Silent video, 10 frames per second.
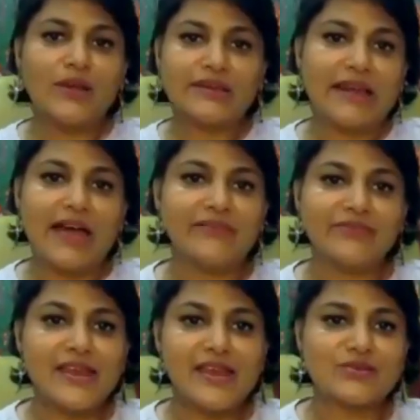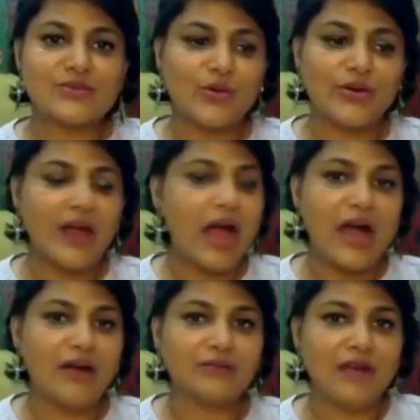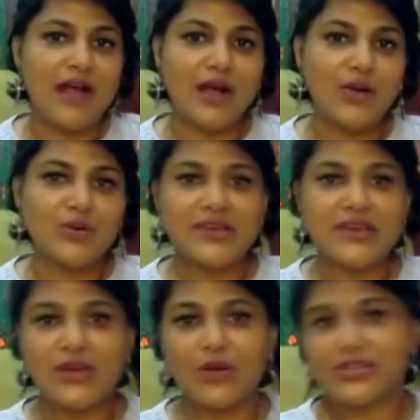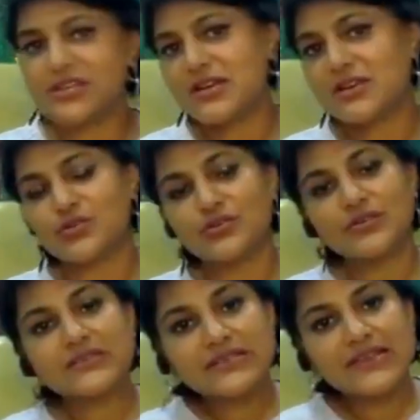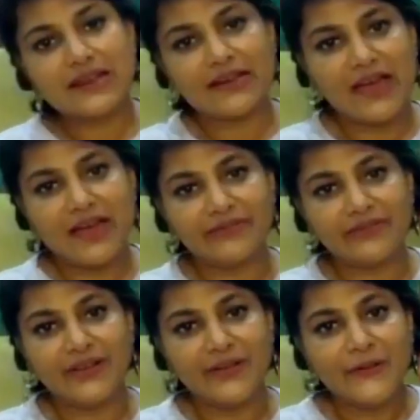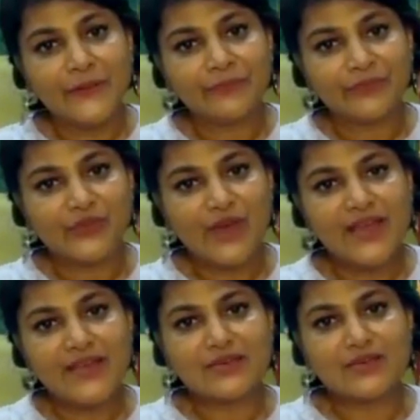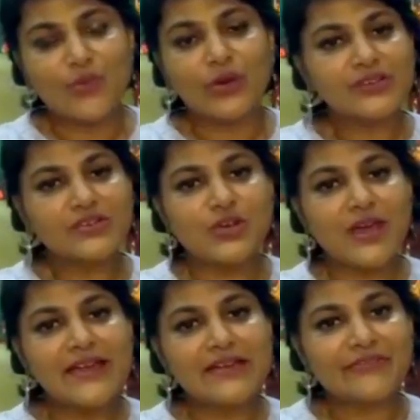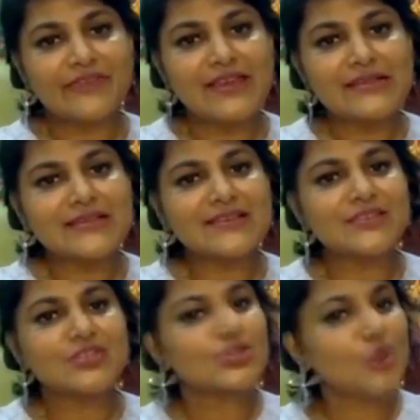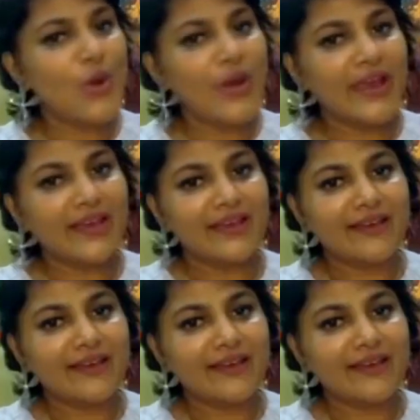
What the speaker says: love is, or how he or she should seek love, right? All a child feels is joy.